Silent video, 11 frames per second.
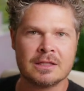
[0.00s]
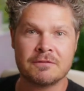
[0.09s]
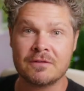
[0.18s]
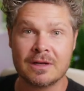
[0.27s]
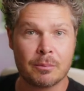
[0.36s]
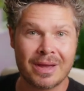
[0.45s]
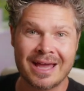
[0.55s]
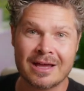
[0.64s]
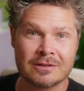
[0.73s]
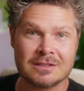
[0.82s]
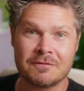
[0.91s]
different
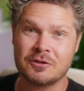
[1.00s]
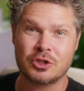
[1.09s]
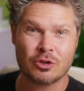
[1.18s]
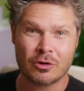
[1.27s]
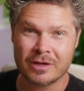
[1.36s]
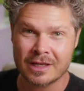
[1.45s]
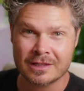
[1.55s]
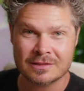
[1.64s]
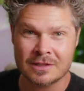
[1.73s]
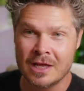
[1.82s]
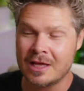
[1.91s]
lapels, different
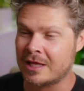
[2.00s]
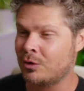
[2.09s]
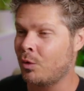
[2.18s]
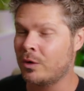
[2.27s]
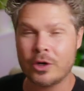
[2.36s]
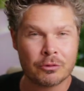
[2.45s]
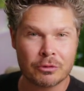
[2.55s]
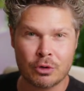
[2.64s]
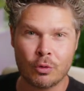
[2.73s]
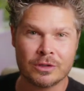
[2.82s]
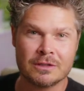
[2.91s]
shotguns, an audio
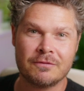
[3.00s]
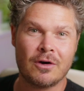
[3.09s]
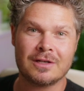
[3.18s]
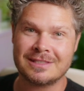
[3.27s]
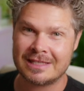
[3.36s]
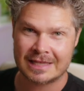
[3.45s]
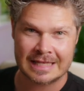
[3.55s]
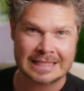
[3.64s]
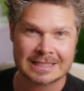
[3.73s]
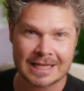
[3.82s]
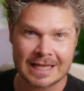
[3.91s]
recording device,
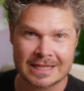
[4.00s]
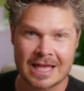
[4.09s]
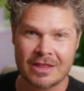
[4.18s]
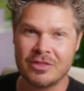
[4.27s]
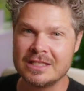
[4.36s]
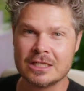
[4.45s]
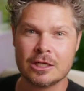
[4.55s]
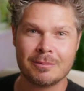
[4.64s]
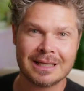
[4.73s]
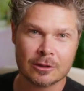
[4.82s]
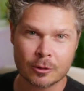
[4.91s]
things like that. Things are going
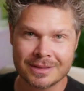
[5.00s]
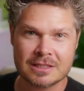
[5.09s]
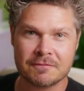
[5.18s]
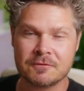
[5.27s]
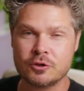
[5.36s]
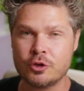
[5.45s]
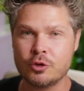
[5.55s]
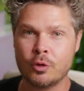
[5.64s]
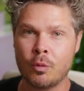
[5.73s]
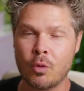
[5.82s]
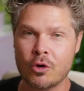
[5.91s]
to be a little bit different to
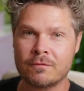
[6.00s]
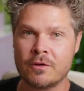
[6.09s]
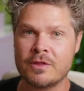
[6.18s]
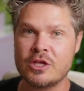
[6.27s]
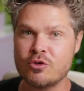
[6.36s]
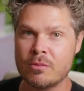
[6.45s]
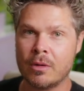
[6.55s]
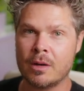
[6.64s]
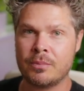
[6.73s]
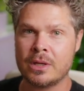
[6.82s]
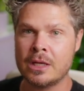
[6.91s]
your workflow that you
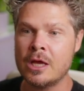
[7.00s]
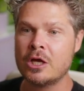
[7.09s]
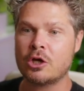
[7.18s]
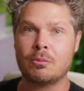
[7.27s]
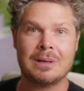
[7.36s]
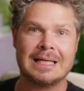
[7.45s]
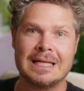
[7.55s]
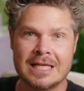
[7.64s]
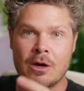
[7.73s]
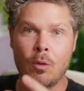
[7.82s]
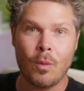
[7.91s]
might be
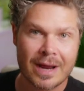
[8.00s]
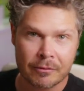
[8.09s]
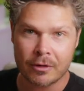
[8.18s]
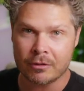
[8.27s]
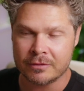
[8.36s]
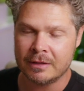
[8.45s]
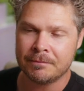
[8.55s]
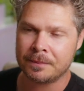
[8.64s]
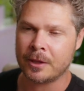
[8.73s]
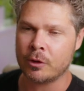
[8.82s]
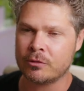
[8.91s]
completely aware of.
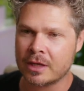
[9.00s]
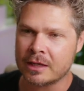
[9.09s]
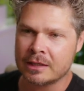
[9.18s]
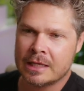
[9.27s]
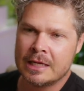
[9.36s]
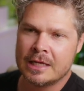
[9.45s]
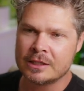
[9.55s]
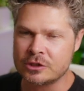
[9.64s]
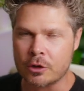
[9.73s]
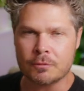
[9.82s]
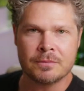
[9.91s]
Okay,
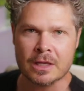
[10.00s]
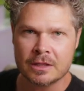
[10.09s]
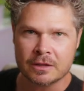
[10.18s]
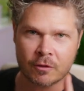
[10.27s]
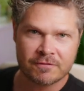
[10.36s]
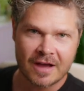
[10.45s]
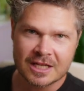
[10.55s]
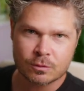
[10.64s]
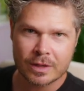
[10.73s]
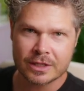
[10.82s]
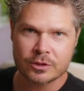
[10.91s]
so the
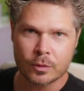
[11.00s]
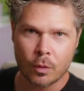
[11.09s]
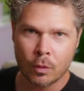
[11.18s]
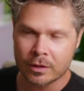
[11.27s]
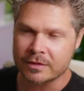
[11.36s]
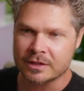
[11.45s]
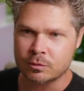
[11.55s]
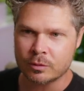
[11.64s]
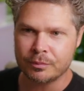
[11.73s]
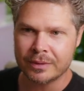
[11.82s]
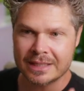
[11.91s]
fast way to do all of this
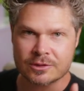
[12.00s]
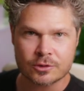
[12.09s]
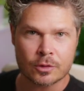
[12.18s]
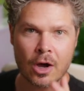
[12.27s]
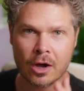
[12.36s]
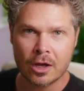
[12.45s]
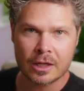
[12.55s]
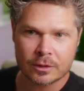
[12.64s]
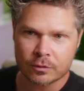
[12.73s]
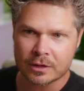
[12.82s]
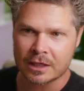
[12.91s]
would be to
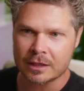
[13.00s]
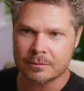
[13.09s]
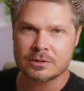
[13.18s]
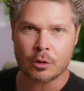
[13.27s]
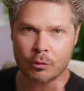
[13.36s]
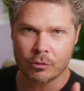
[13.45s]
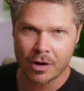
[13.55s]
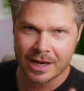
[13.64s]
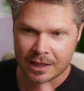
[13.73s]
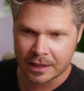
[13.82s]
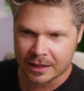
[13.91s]
highlight all the clips,
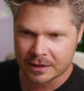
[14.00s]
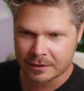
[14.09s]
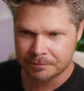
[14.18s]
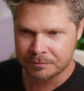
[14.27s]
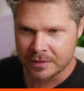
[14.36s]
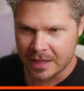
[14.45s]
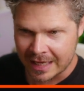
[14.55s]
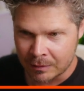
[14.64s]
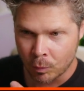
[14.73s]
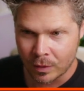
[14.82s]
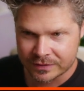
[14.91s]
right click,
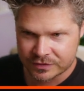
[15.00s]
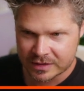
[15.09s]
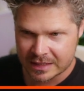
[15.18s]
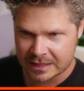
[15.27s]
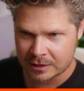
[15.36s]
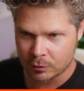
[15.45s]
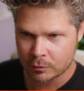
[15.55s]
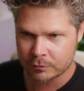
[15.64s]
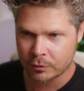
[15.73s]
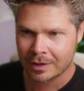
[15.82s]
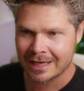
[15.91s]
and once again look
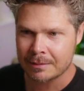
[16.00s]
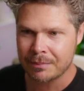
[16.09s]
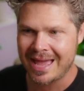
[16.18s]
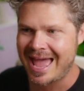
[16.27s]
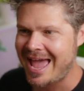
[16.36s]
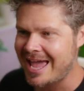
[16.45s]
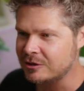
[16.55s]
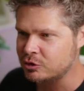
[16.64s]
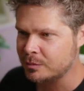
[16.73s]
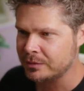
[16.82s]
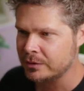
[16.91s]
for clip
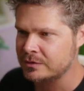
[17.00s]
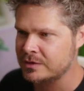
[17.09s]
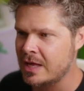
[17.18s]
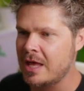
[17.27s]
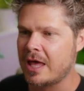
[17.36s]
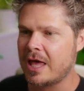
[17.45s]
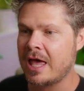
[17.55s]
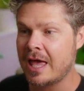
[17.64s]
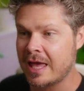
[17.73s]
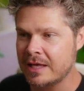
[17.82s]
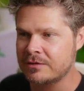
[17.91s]
attributes
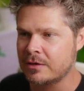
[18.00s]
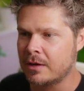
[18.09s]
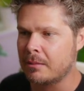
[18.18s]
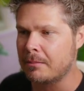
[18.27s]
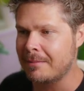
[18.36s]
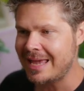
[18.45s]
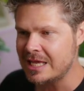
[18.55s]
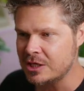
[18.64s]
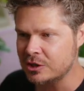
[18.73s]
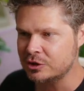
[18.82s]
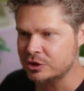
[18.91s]
and
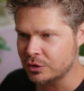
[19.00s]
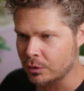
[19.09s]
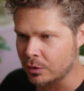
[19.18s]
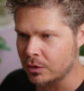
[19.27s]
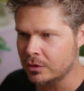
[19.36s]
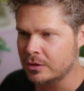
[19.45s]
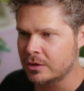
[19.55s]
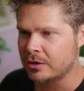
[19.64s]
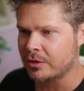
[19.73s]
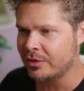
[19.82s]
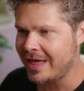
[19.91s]
making sure
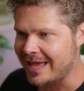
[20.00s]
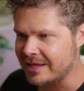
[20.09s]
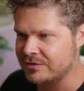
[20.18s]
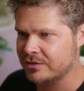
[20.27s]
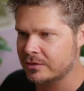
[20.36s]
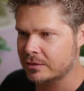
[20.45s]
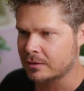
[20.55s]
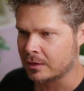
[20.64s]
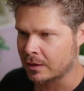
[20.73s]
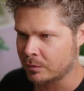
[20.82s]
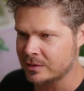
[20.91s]
that,
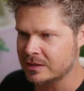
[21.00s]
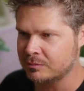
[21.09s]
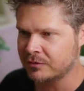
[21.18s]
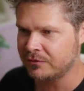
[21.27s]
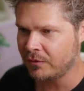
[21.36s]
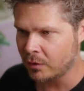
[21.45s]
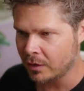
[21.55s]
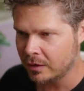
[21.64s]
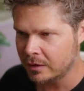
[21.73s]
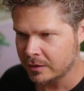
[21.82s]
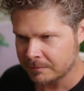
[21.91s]
like we did
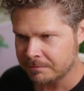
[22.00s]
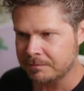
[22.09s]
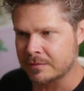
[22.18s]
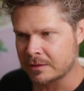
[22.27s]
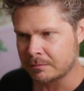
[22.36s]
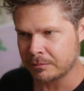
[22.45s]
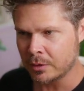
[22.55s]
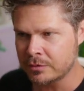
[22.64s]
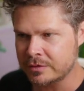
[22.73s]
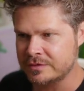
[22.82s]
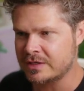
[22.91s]
before,
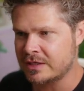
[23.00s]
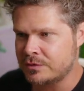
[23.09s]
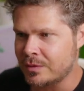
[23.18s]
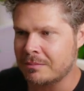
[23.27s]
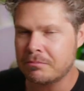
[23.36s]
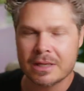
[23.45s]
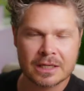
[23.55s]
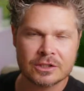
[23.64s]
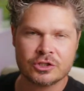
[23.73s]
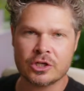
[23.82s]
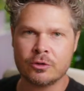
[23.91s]
both are set to
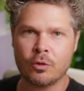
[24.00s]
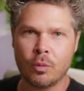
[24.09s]
embedded channel